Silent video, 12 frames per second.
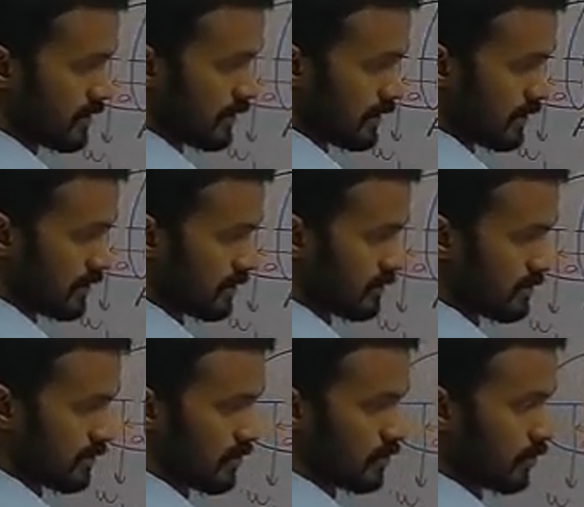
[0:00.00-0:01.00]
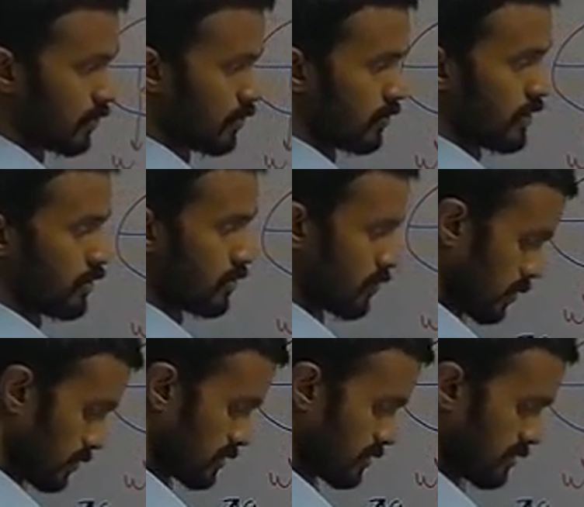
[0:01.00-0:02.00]
clear 2 and 2
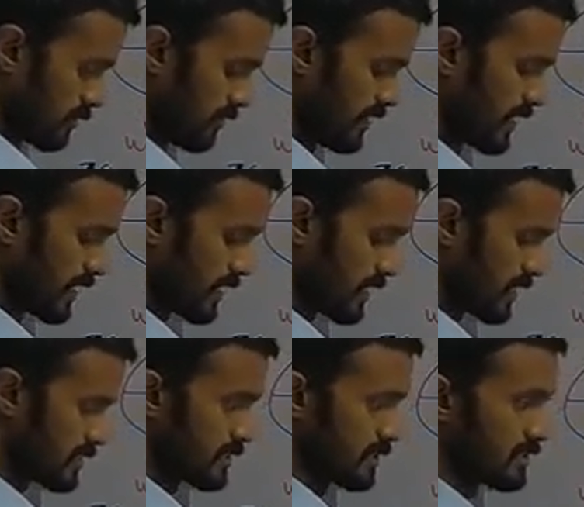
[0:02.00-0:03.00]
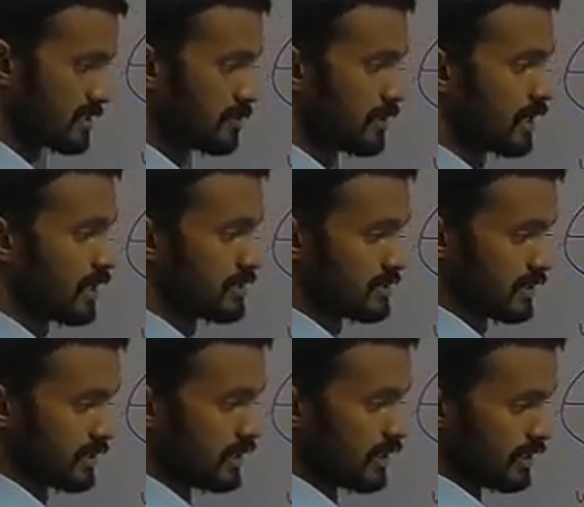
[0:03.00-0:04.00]
goes, we get an answer, similar
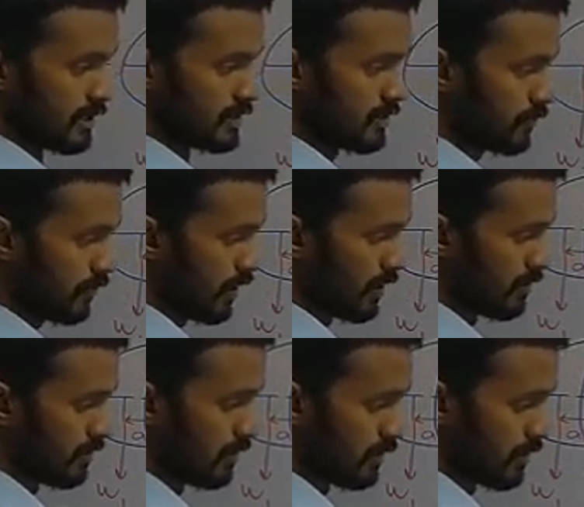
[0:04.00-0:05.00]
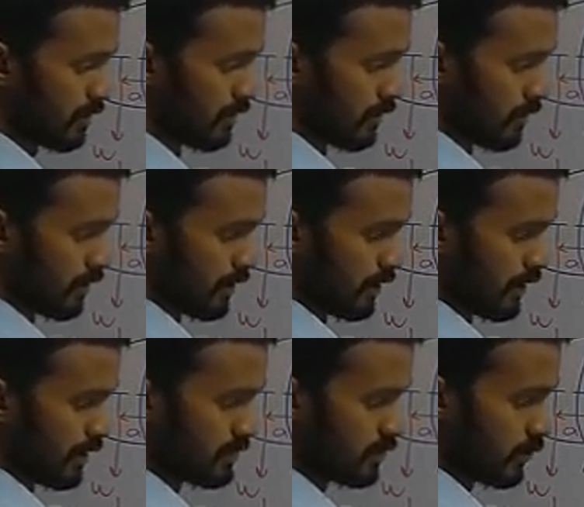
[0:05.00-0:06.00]
answer. This is phi
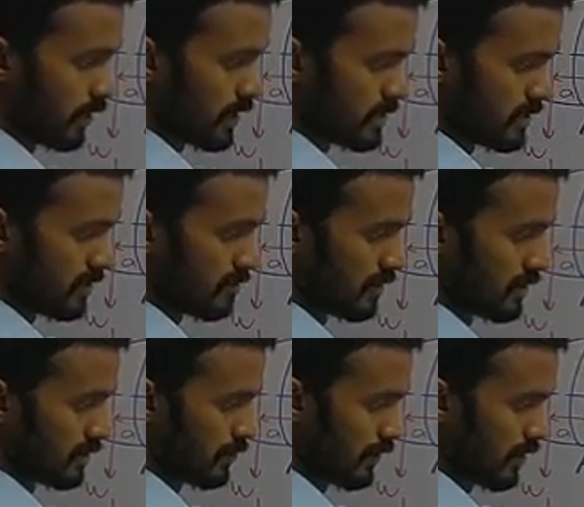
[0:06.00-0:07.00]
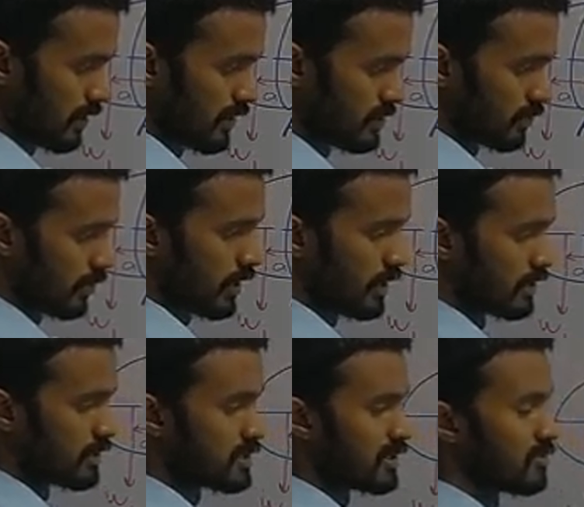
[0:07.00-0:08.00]
a squared sigma, this is phi a squared
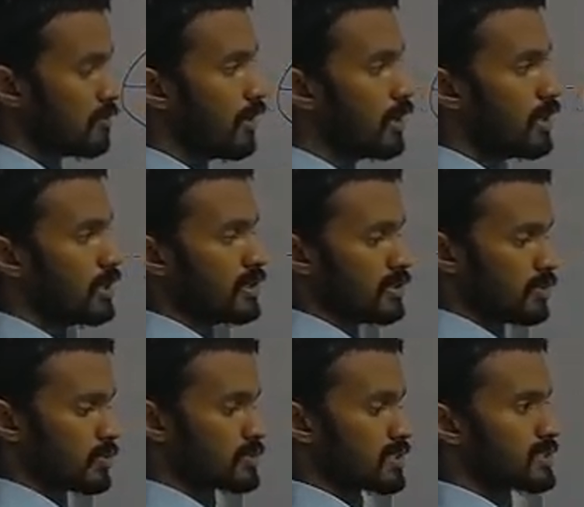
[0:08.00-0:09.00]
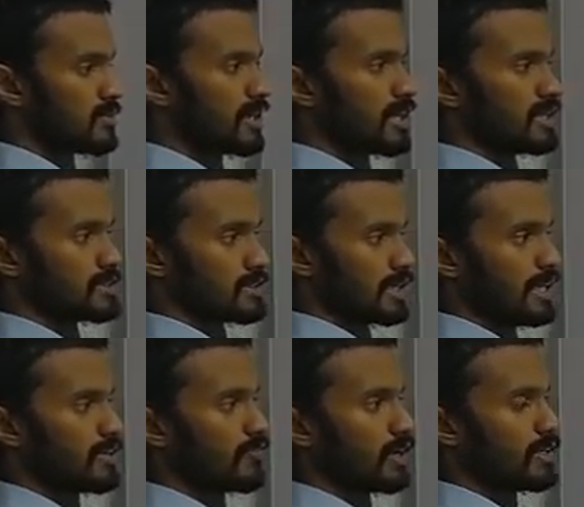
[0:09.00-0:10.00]
sigma. Those are similar answers,
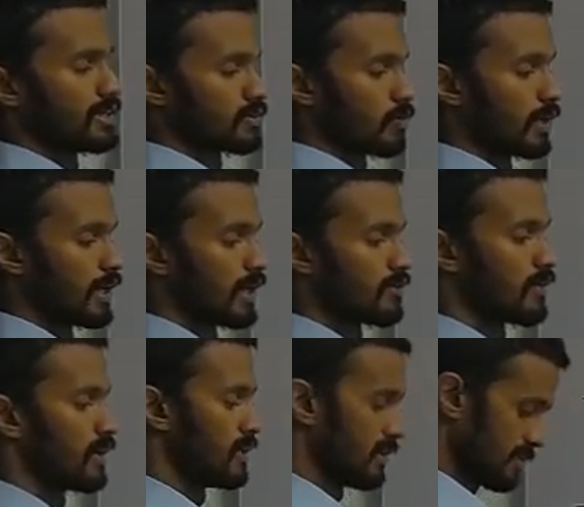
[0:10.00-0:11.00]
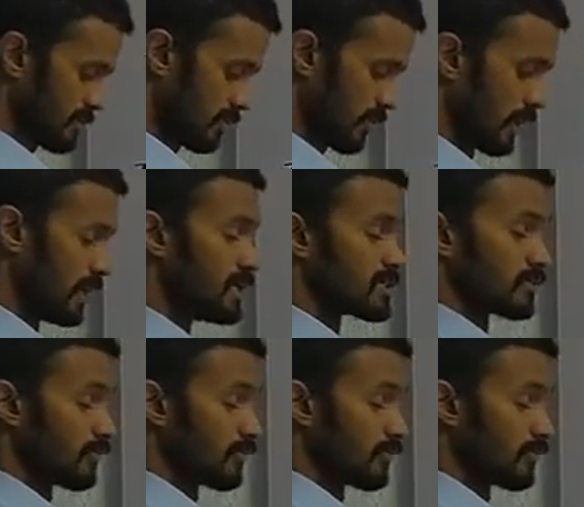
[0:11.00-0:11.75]
8 phi a squared and phi a squared